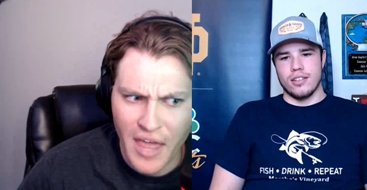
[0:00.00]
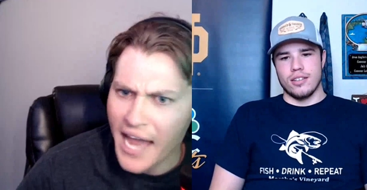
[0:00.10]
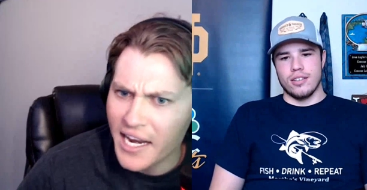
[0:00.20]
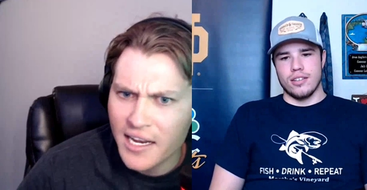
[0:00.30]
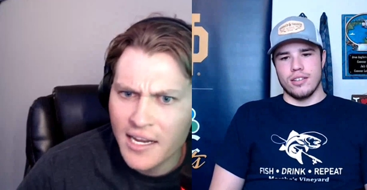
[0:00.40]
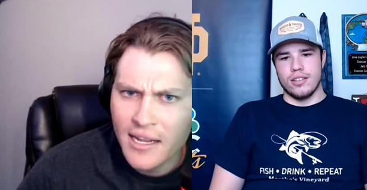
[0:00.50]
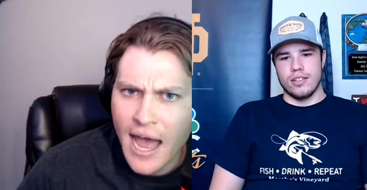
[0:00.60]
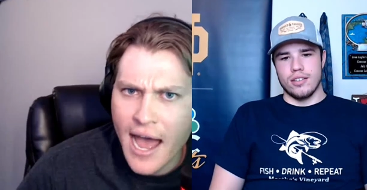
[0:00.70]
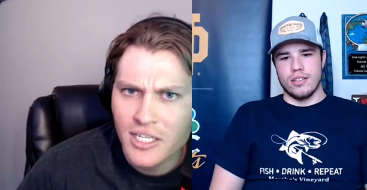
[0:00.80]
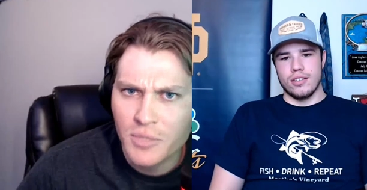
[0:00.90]
Speaker 1: the editing
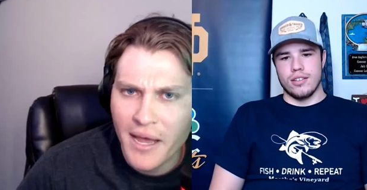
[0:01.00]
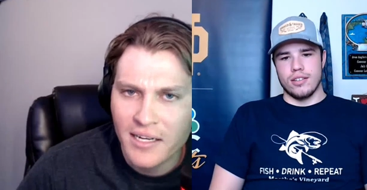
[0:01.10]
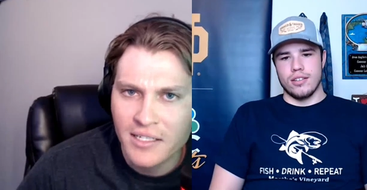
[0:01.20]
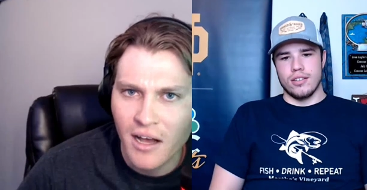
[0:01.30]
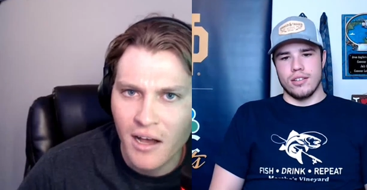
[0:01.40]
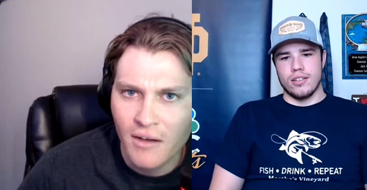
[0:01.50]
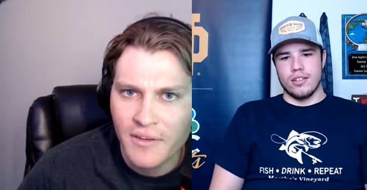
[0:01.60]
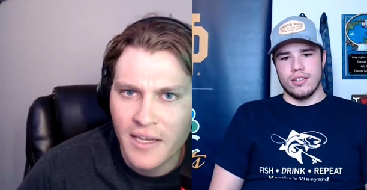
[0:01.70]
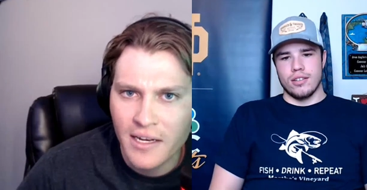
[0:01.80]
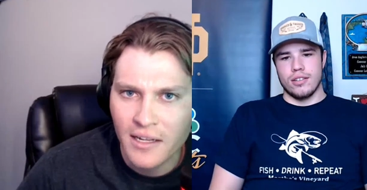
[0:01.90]
aspect of
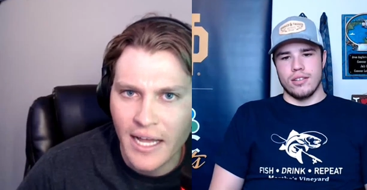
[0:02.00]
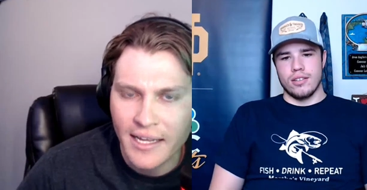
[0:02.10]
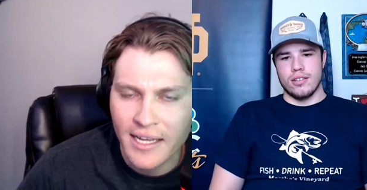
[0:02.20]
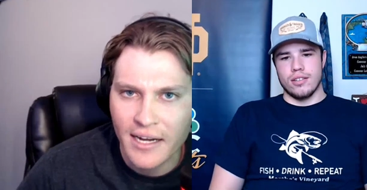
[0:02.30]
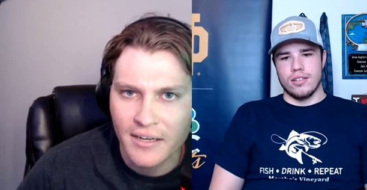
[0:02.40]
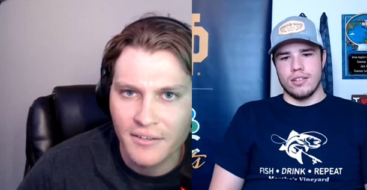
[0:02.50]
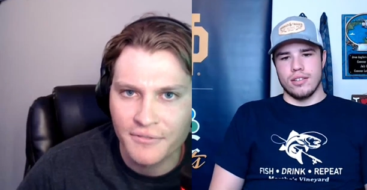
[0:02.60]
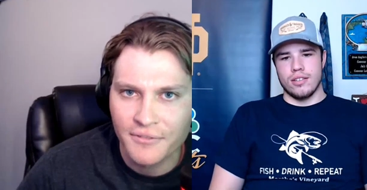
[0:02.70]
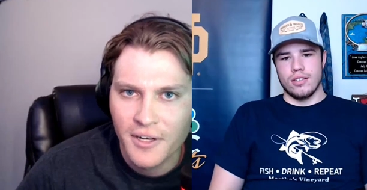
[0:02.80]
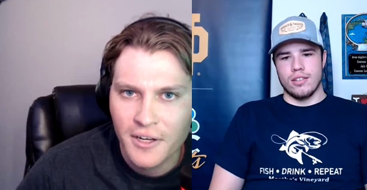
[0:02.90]
it? Like, kind of,
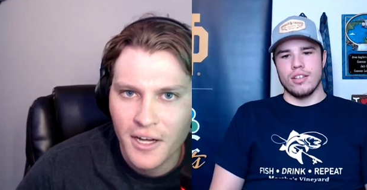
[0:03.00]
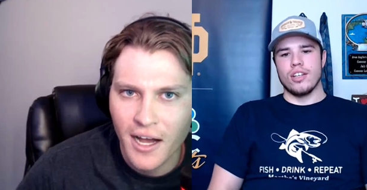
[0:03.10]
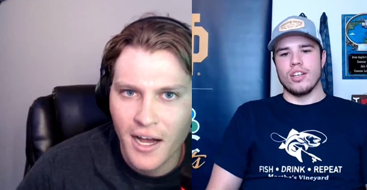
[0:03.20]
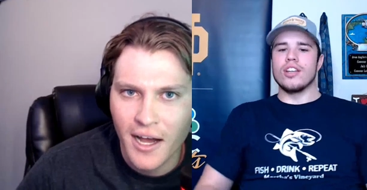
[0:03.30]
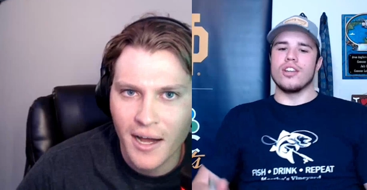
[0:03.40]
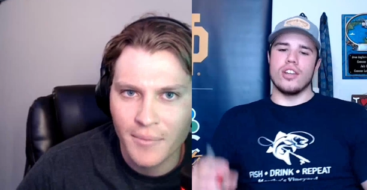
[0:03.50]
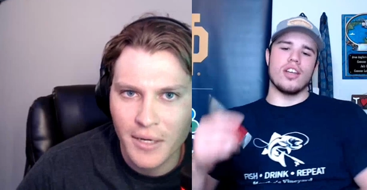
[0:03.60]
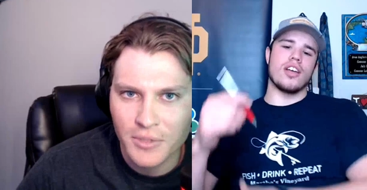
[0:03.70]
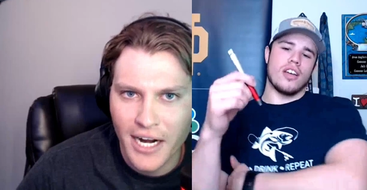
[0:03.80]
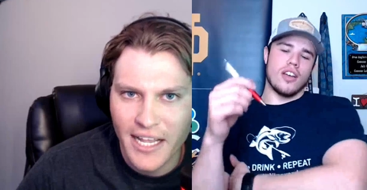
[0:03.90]
uh, I'm,
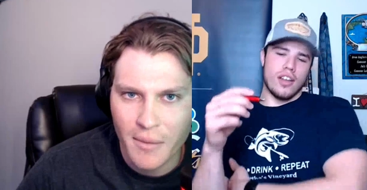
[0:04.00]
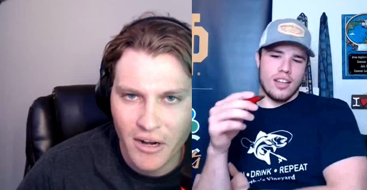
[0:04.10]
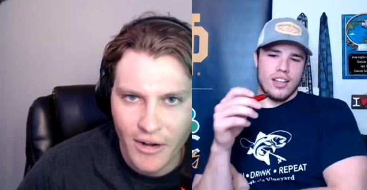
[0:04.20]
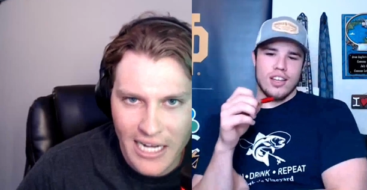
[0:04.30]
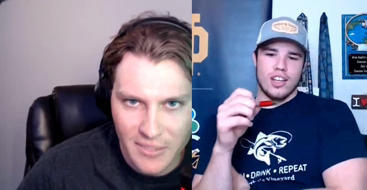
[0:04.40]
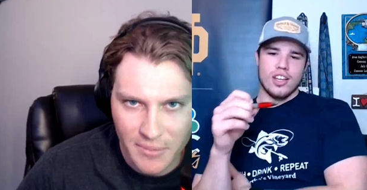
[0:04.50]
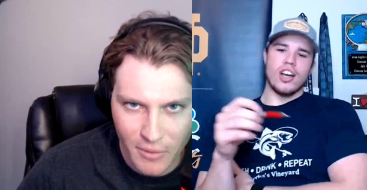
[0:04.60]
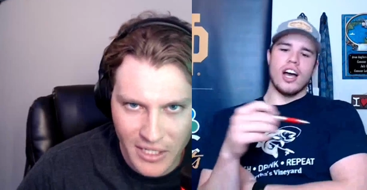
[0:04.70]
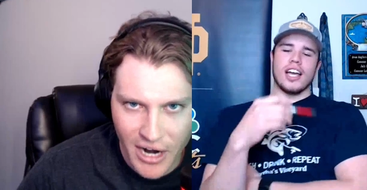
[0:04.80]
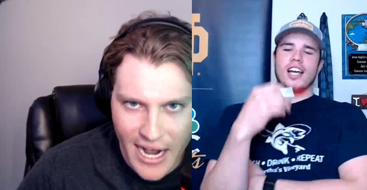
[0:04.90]
I'm trying to get a better grasp of
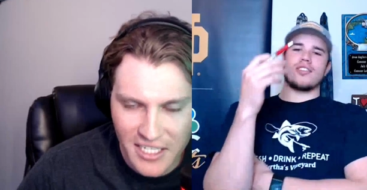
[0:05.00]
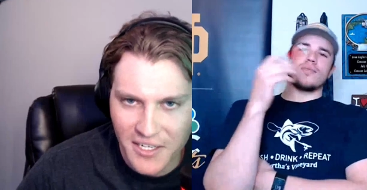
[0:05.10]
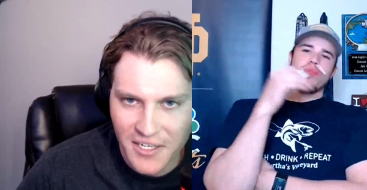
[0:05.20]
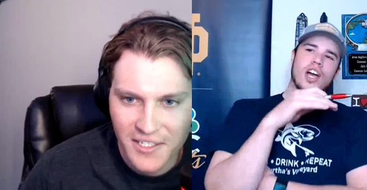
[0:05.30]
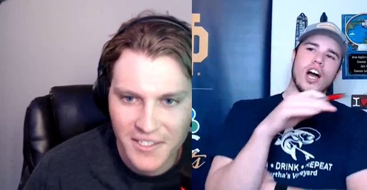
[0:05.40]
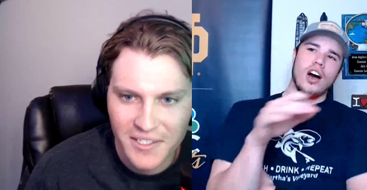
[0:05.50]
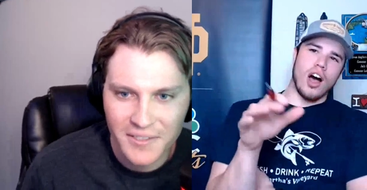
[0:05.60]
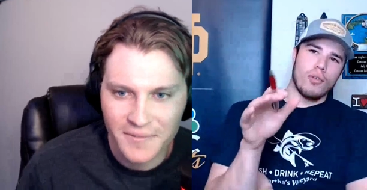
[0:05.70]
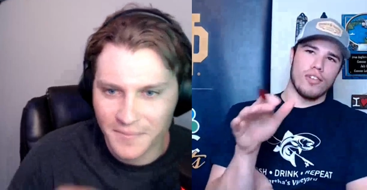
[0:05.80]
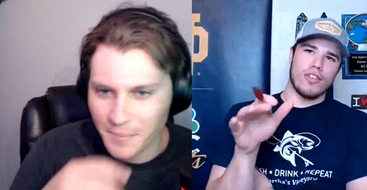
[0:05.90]
what you're. I asking. guess
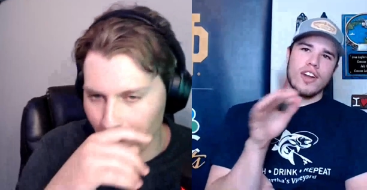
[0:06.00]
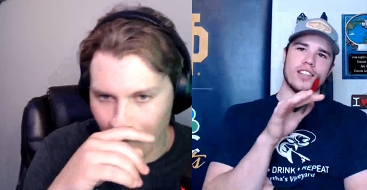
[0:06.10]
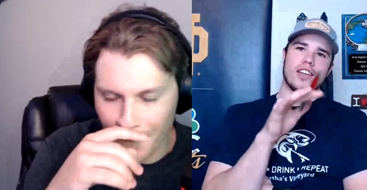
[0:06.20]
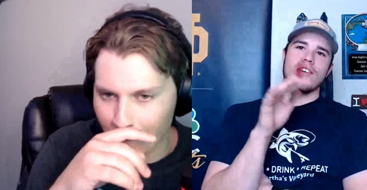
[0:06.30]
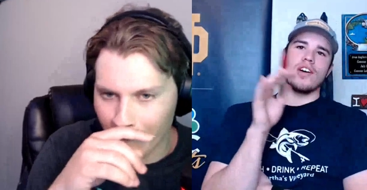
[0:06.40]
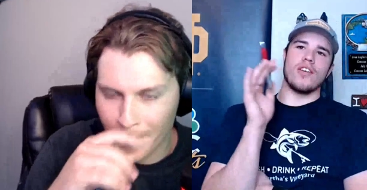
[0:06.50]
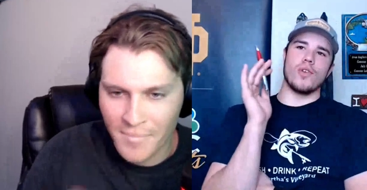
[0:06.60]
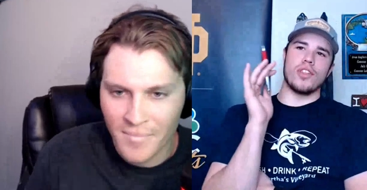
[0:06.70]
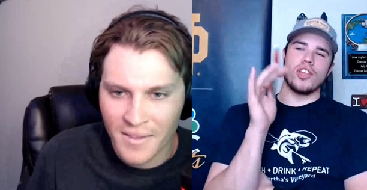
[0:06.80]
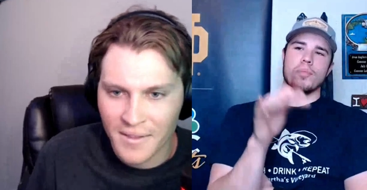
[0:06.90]
Speaker 2: I'll, I'll rephrase it. Uh,
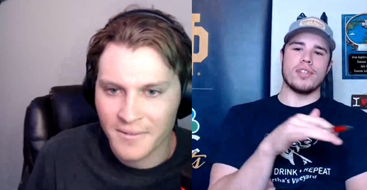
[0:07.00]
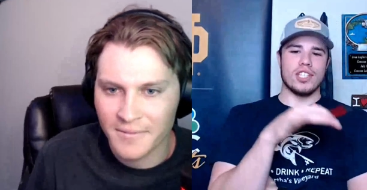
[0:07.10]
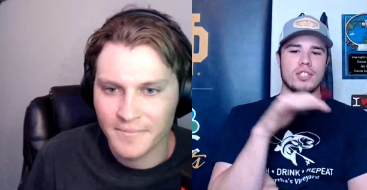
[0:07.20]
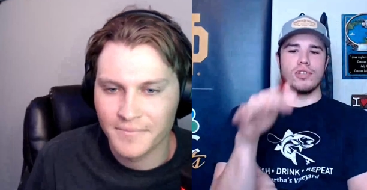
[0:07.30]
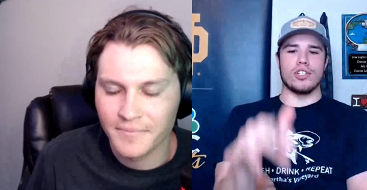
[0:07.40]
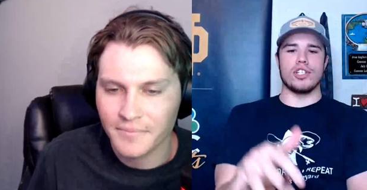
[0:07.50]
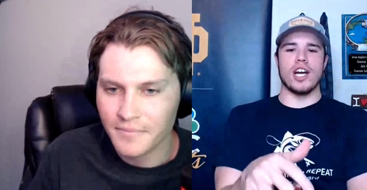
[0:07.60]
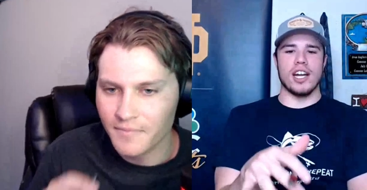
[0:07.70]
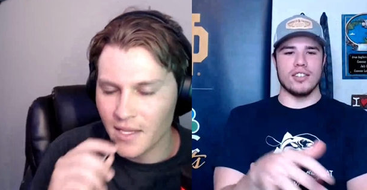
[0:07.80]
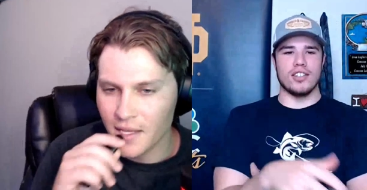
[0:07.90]
with your position with
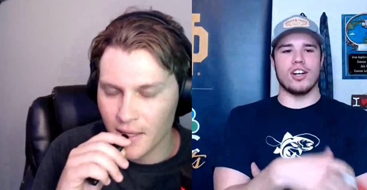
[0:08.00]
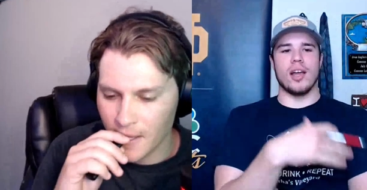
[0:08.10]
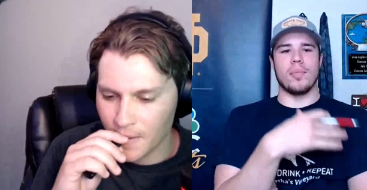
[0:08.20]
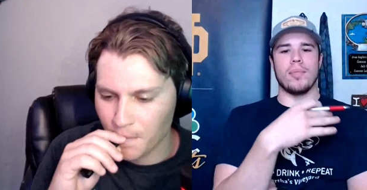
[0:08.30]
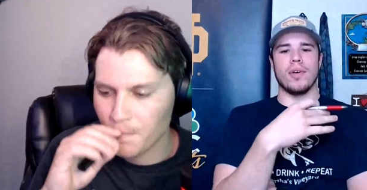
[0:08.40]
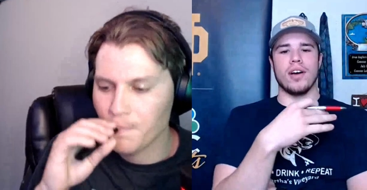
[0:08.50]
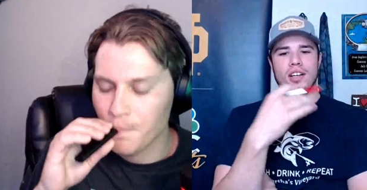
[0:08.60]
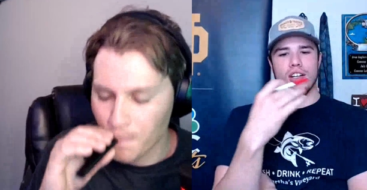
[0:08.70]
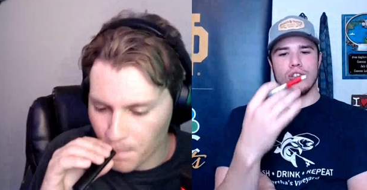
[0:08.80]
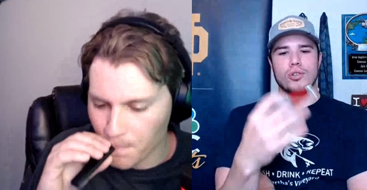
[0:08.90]
Jon. Is there a
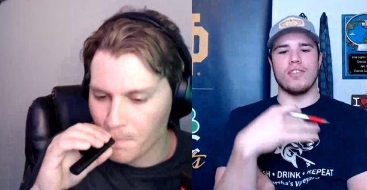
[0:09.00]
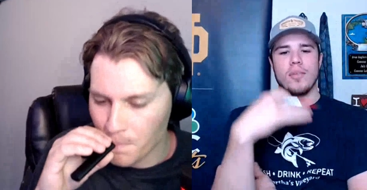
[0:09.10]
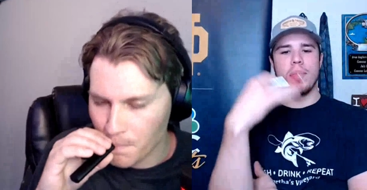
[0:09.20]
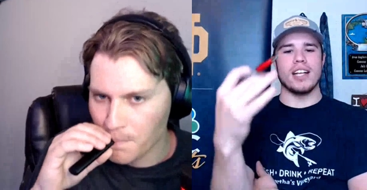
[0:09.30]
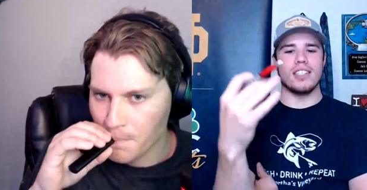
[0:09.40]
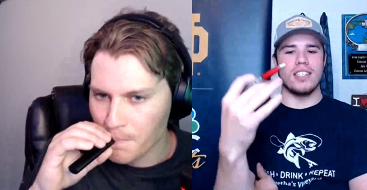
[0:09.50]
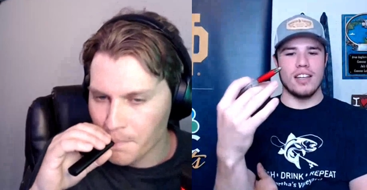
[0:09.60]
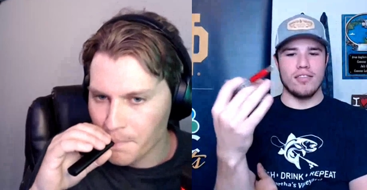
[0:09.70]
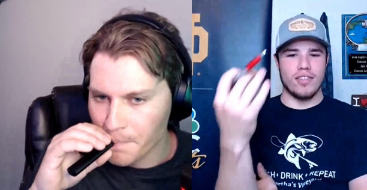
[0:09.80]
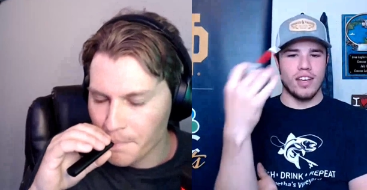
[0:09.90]
could you give a
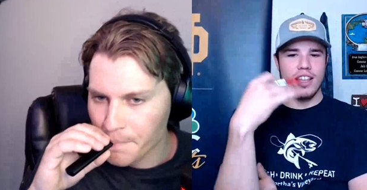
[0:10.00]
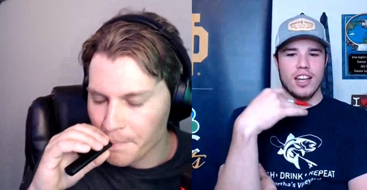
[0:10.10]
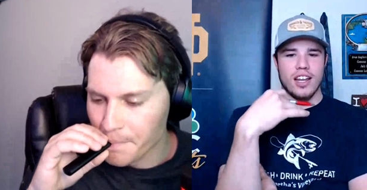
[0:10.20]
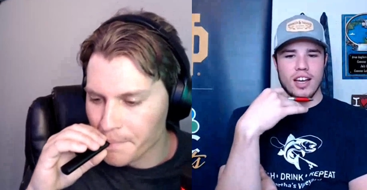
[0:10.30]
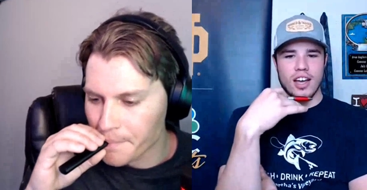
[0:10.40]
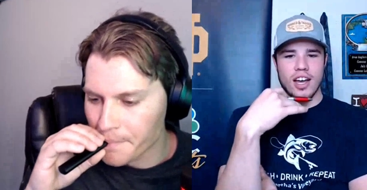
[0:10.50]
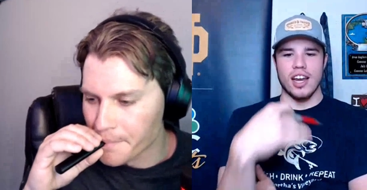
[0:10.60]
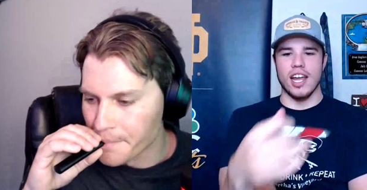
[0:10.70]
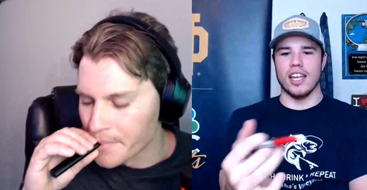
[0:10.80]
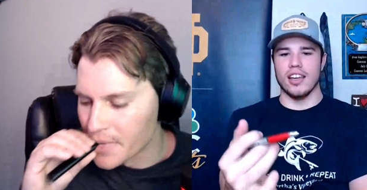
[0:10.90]
positive and then a, a
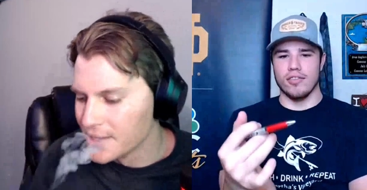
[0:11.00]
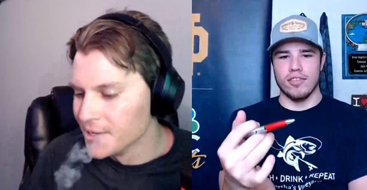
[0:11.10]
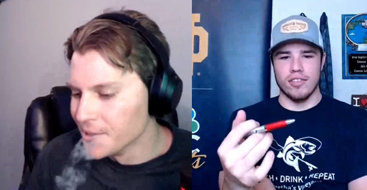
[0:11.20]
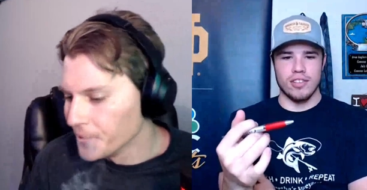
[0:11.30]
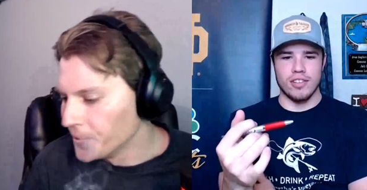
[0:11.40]
negative?